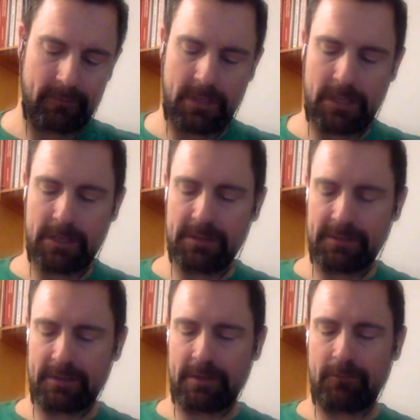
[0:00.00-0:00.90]

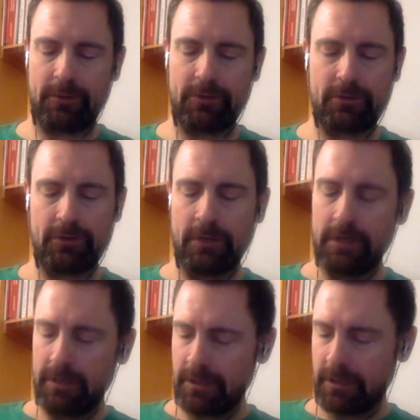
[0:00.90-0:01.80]
ease at which
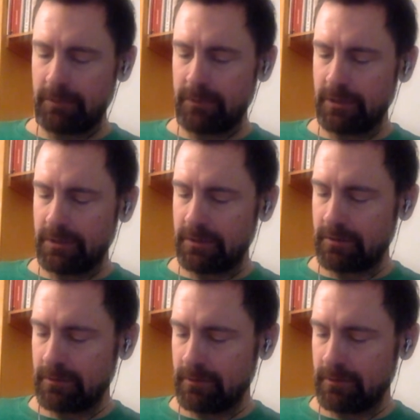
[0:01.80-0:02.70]
can be done
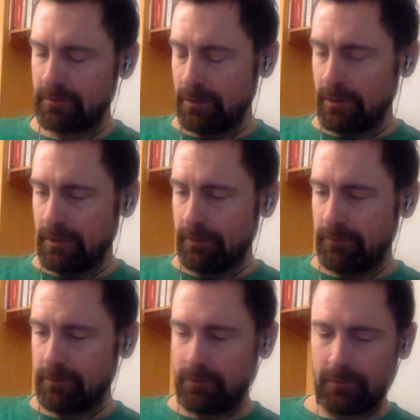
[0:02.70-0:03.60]

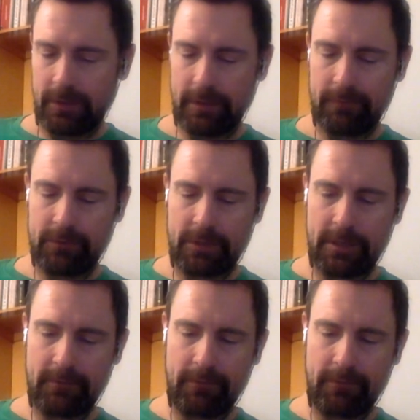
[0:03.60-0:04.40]
if you don't have giant